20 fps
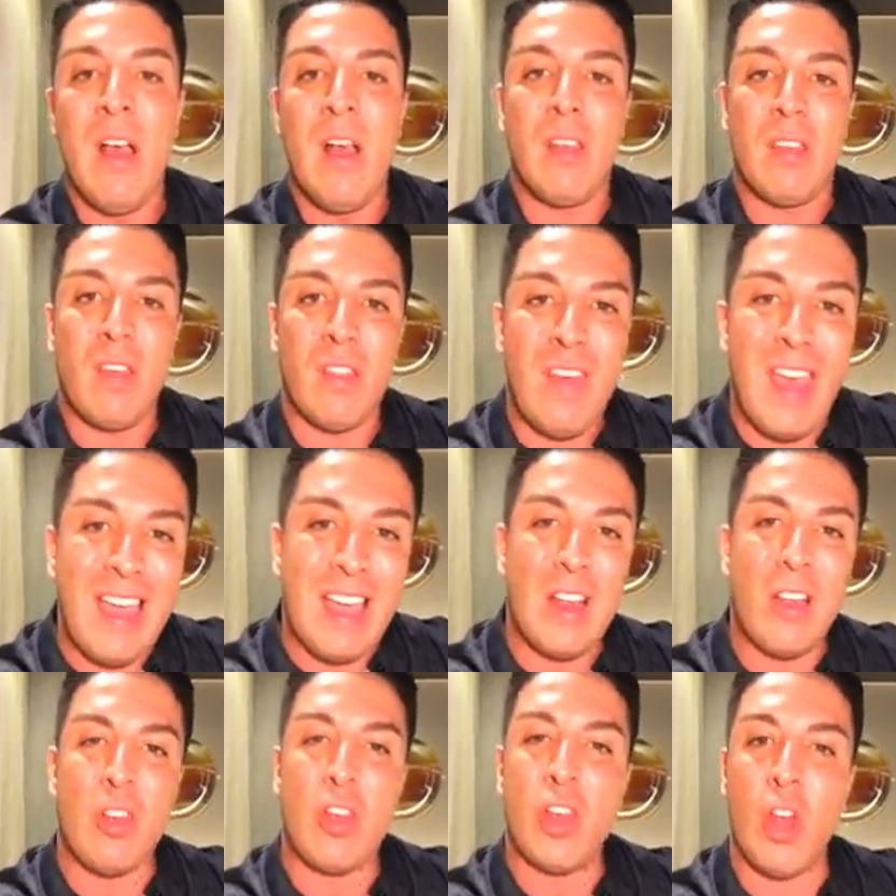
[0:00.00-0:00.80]
so they
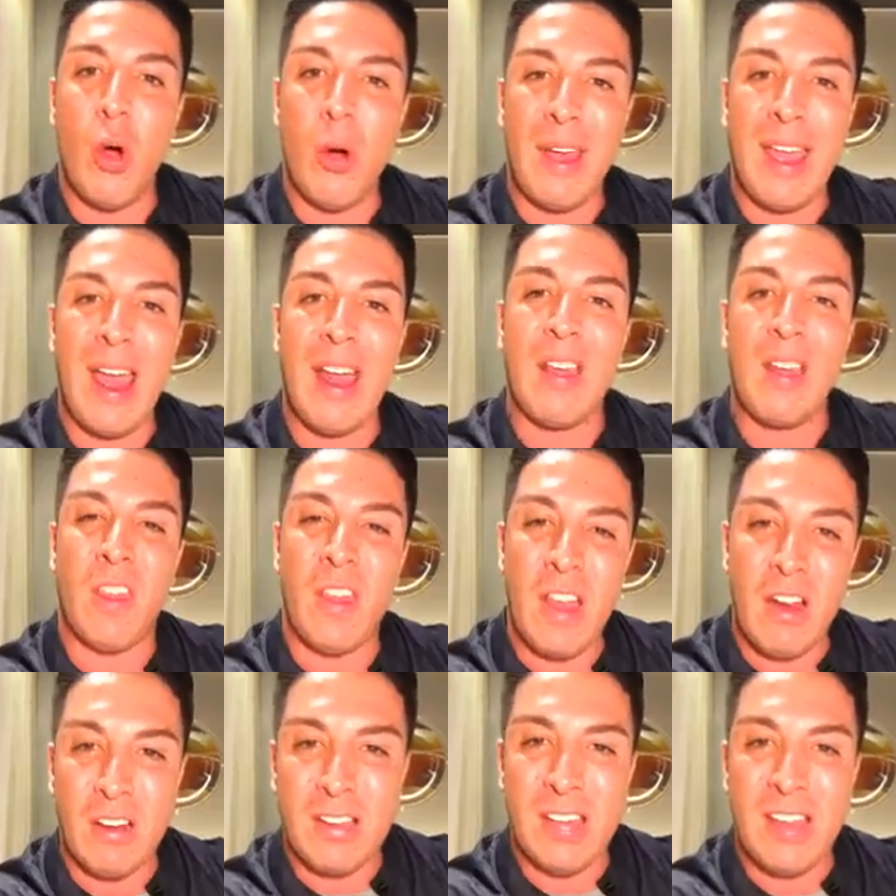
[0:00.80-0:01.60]
could showcase
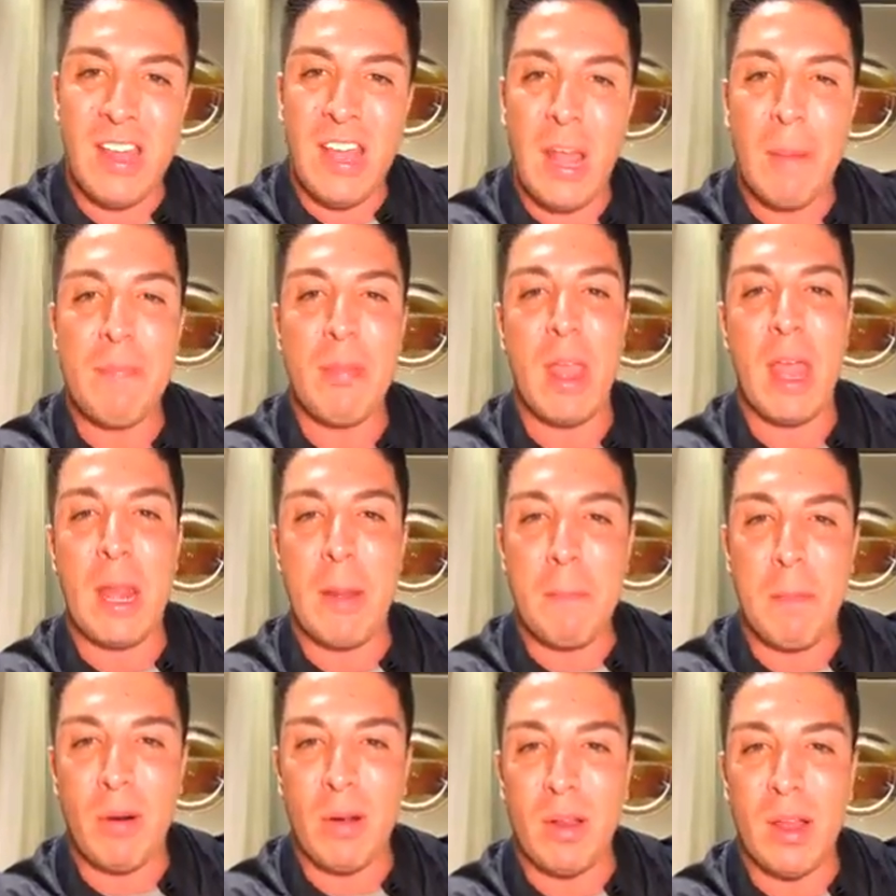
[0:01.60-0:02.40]
their team
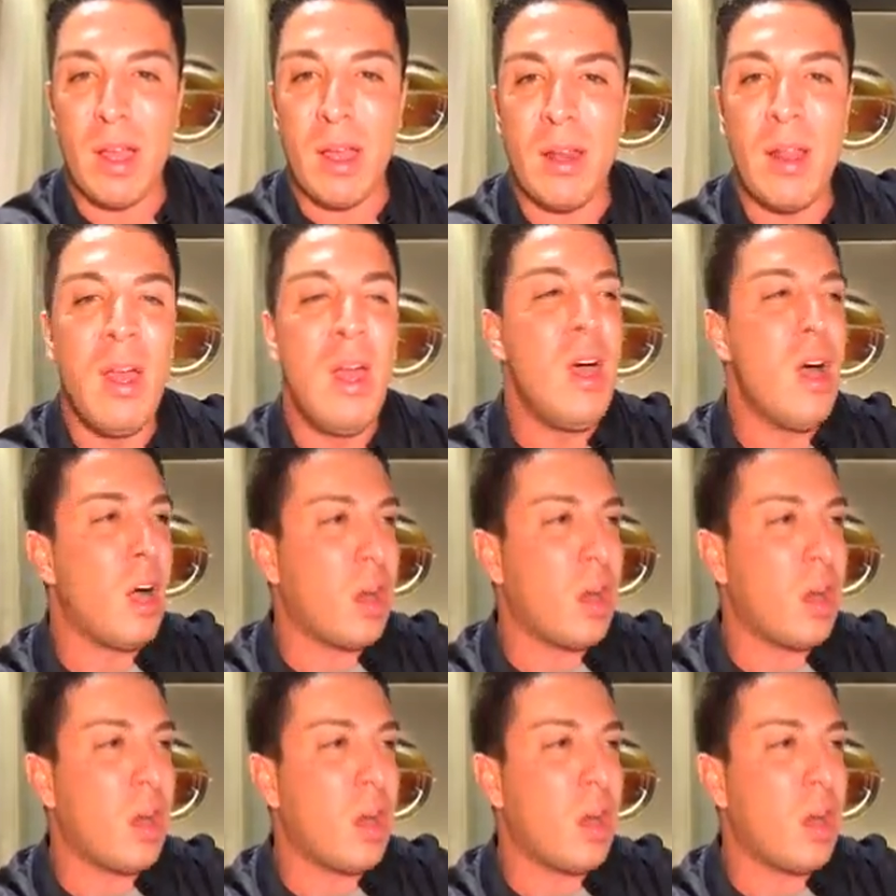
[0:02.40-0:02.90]
in Berlin